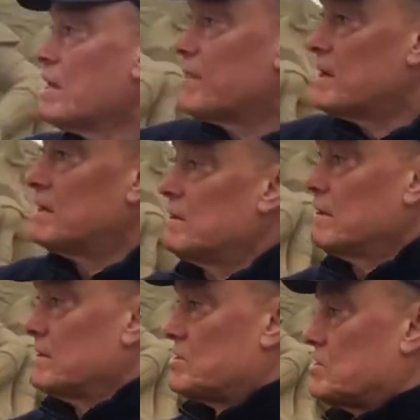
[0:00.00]
then
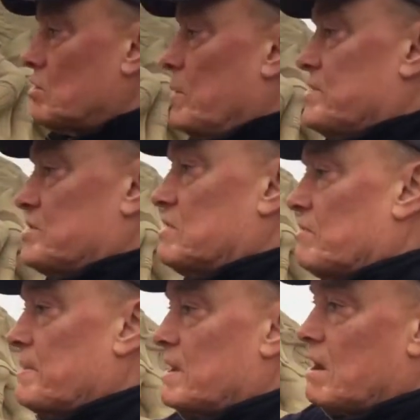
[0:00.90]
it's just a question
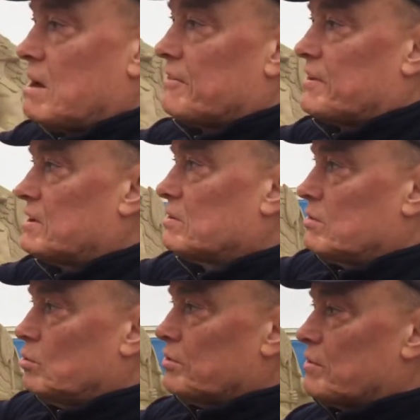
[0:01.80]
of me carving
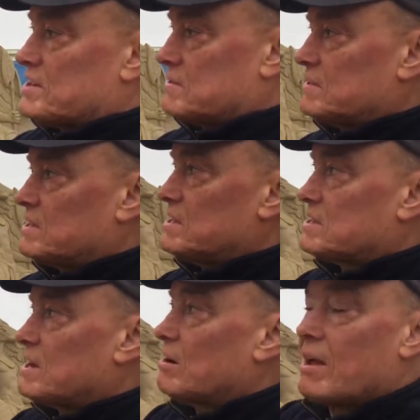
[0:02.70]
all the rest of the
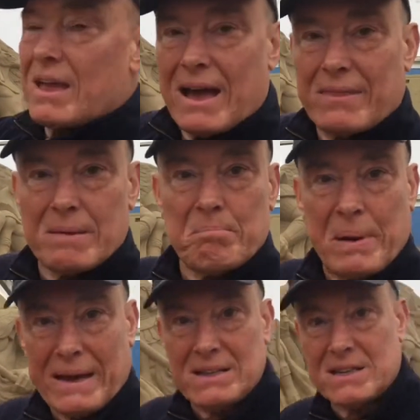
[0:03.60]
detail and then
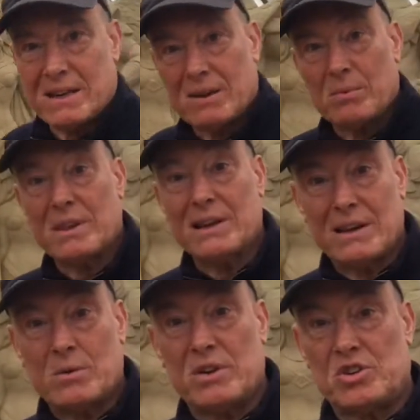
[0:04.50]
painting it with a
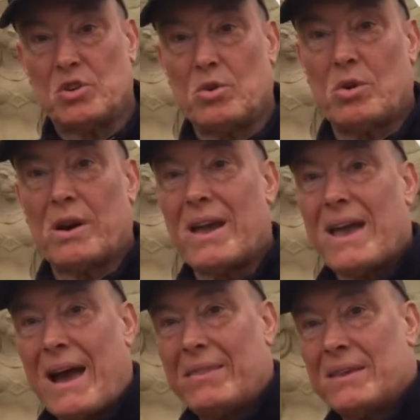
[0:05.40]
liquid chalk,
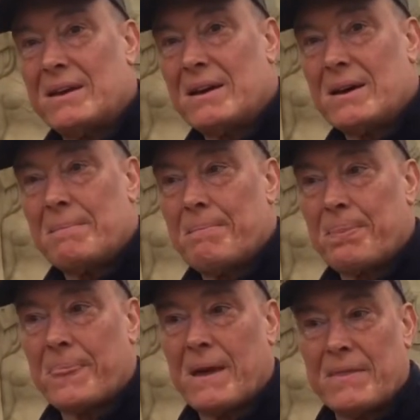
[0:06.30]
and then
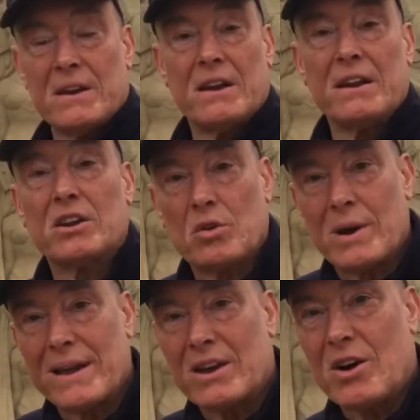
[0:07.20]
an
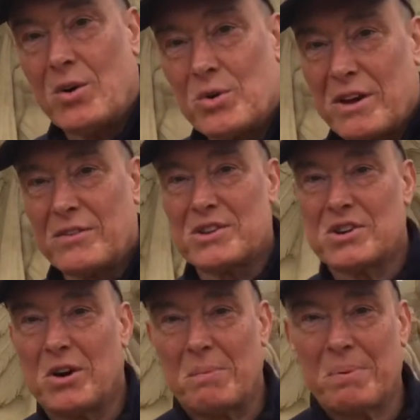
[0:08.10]
acrylic gold over the top.